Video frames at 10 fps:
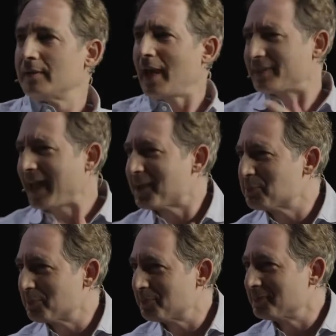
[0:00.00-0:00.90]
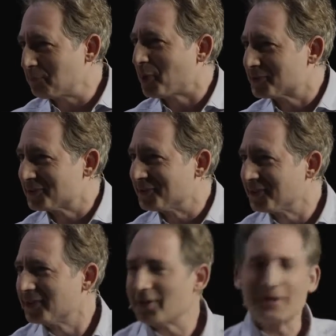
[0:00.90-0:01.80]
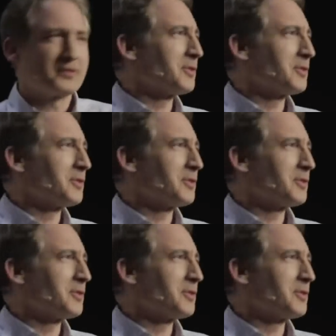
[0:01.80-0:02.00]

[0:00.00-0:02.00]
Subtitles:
not that personal a